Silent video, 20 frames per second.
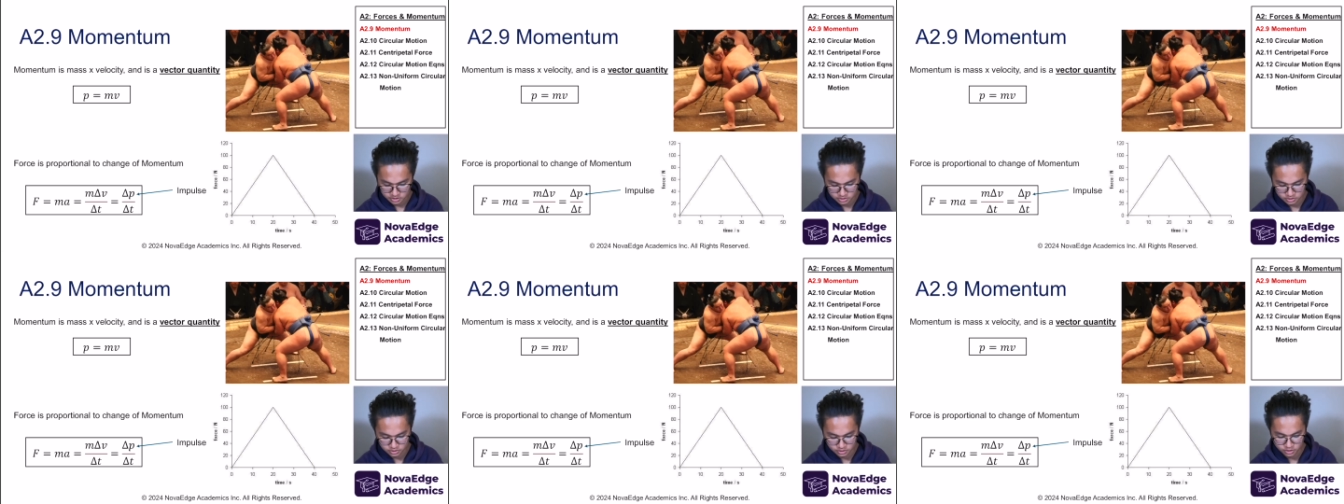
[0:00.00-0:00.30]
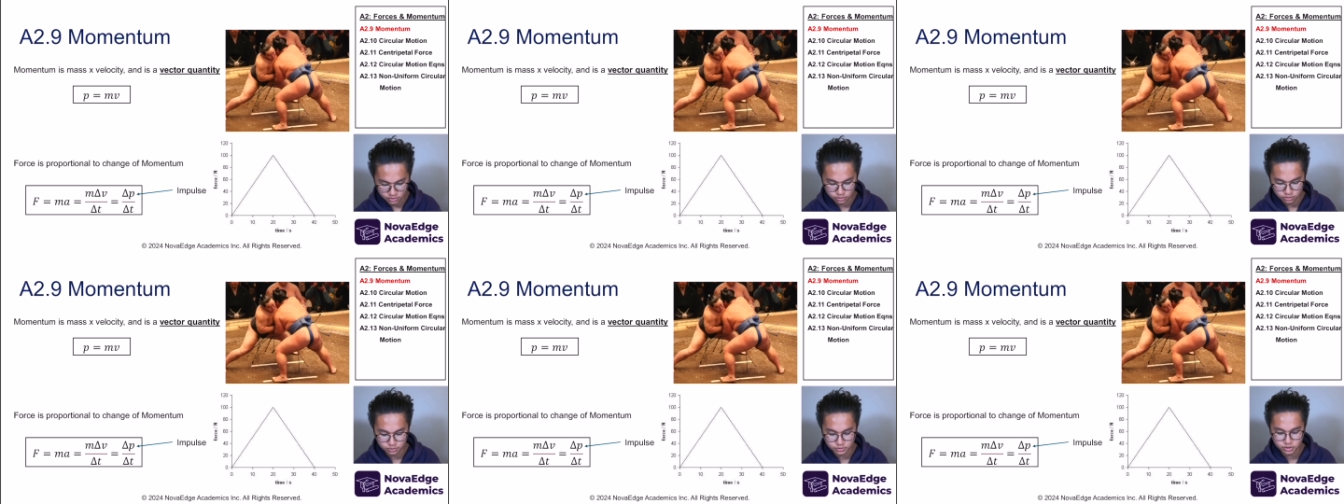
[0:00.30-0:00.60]

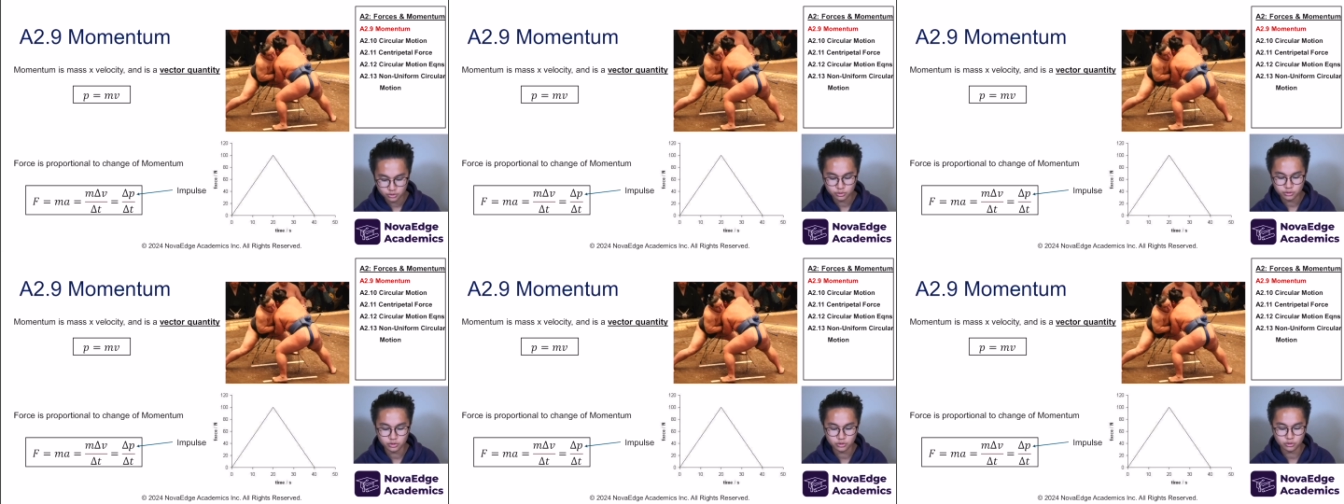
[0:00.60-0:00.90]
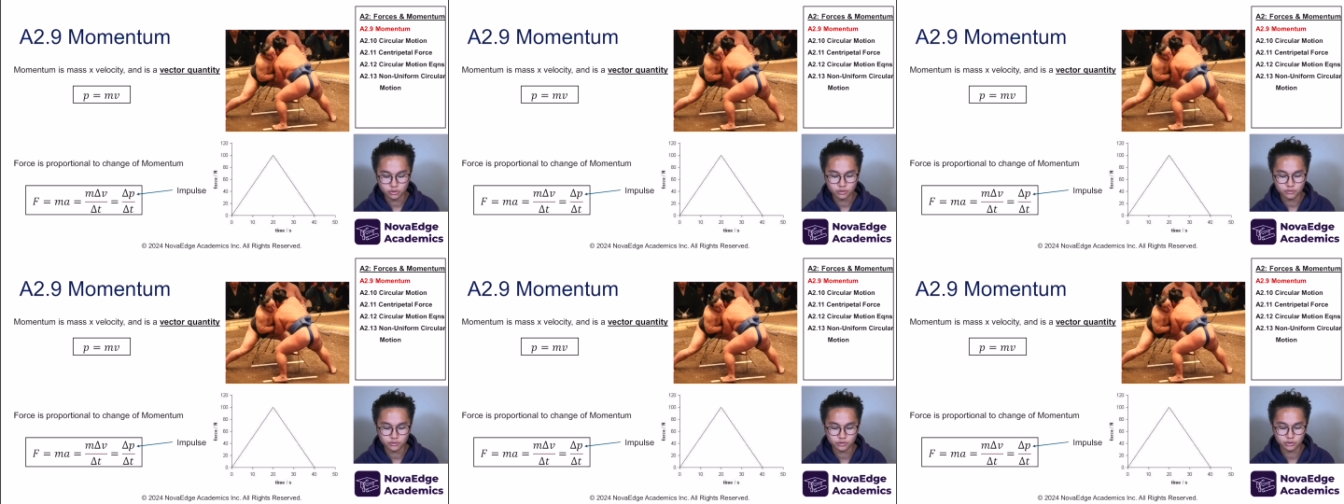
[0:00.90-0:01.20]
Today we'll be going
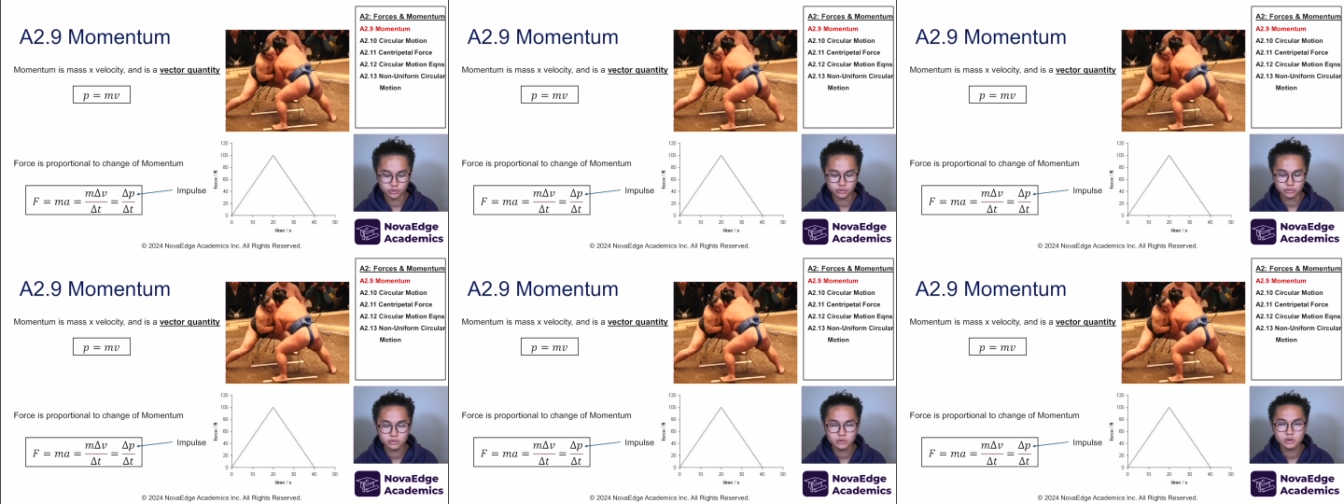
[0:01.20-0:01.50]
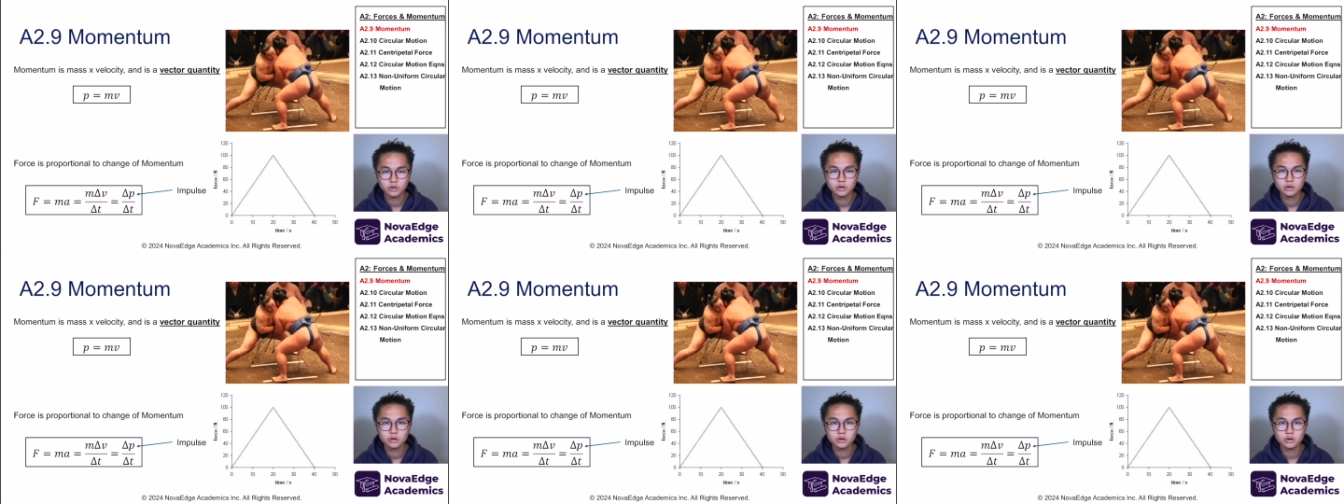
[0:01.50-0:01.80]
over
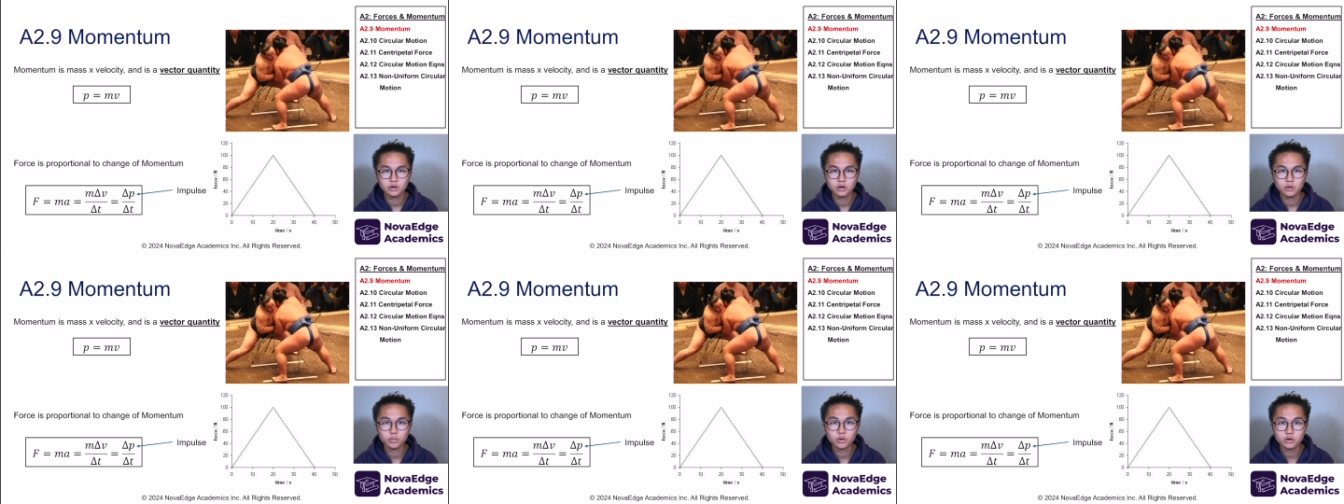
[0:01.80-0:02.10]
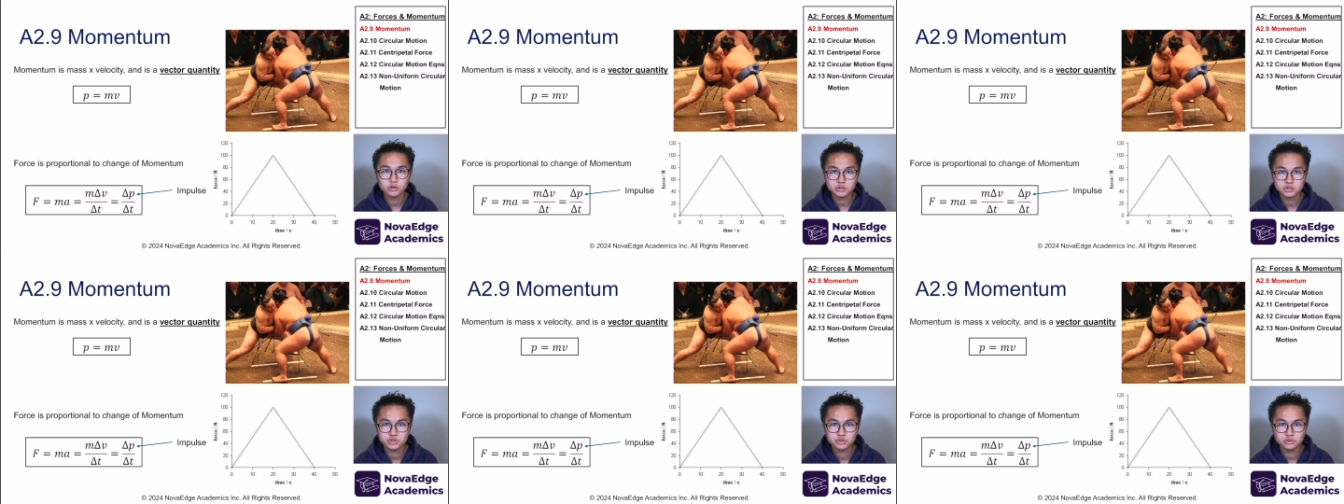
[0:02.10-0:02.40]

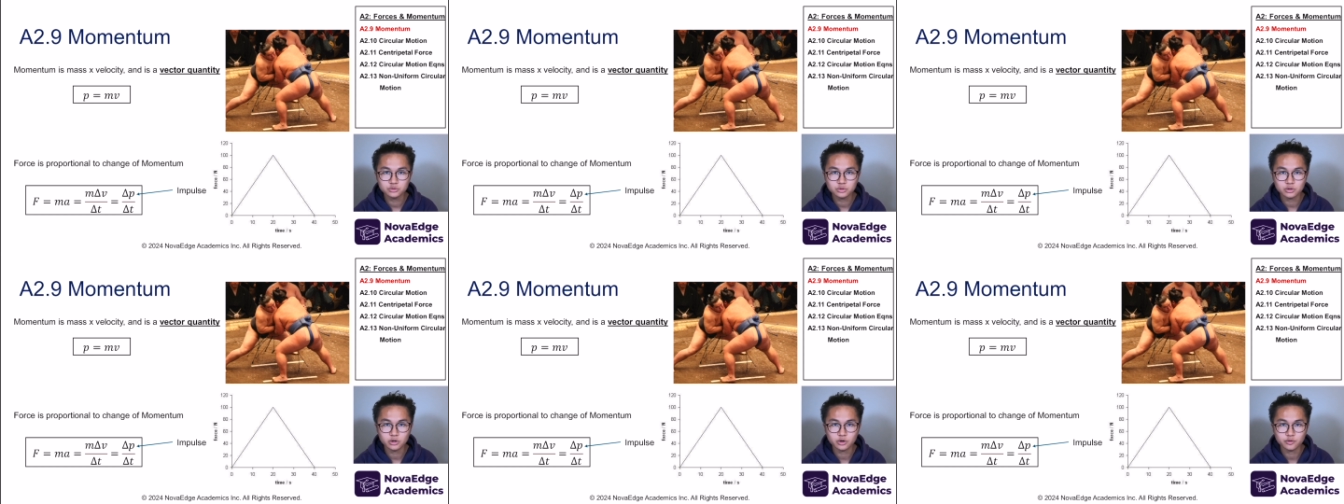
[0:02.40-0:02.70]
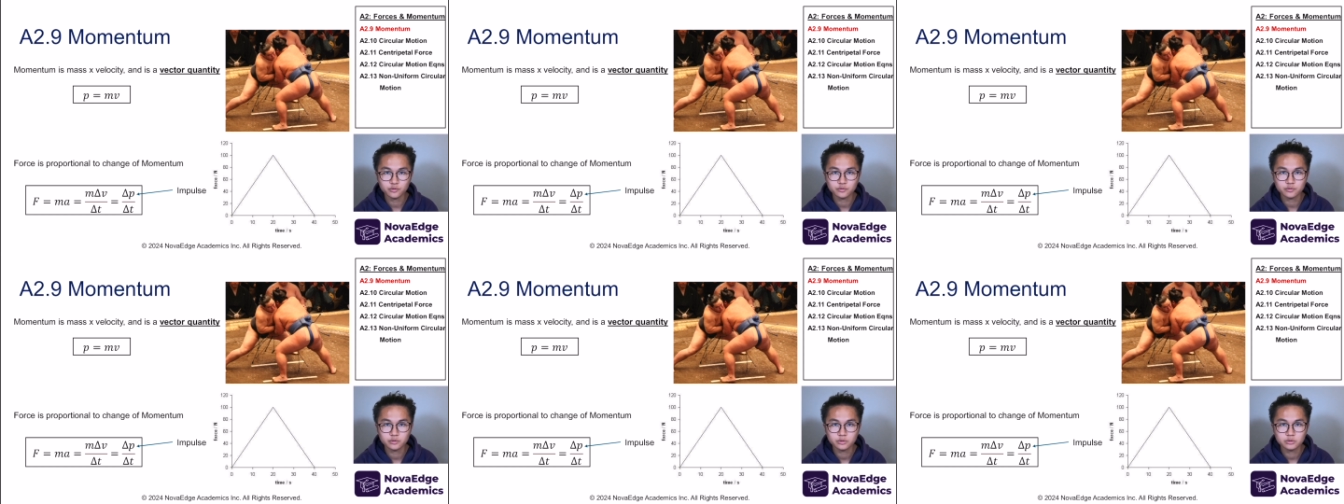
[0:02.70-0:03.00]
part 2
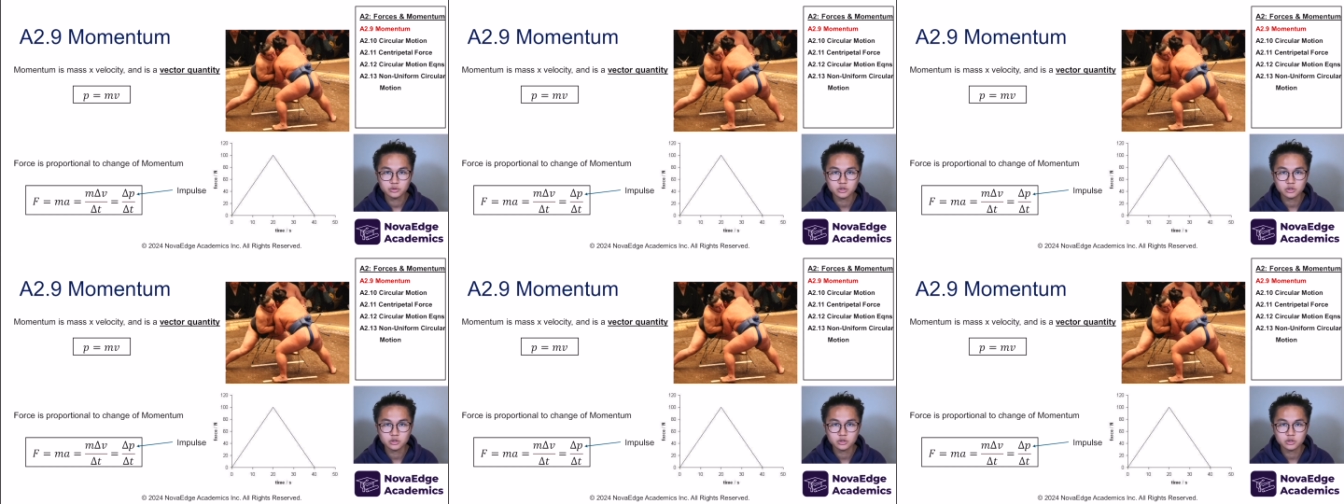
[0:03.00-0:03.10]
of